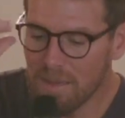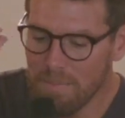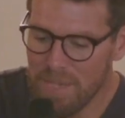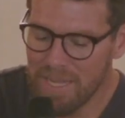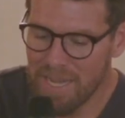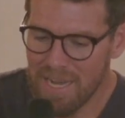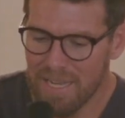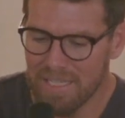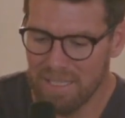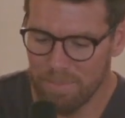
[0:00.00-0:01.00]

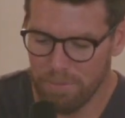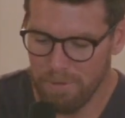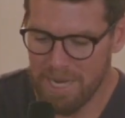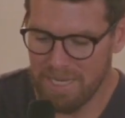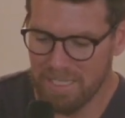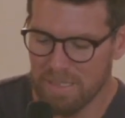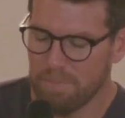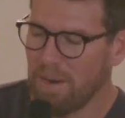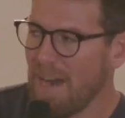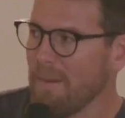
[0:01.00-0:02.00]
because the priest's
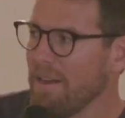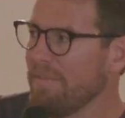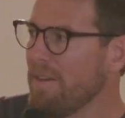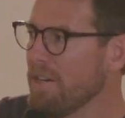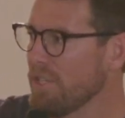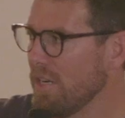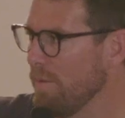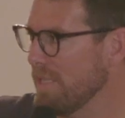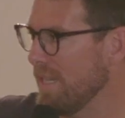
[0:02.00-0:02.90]
primary function was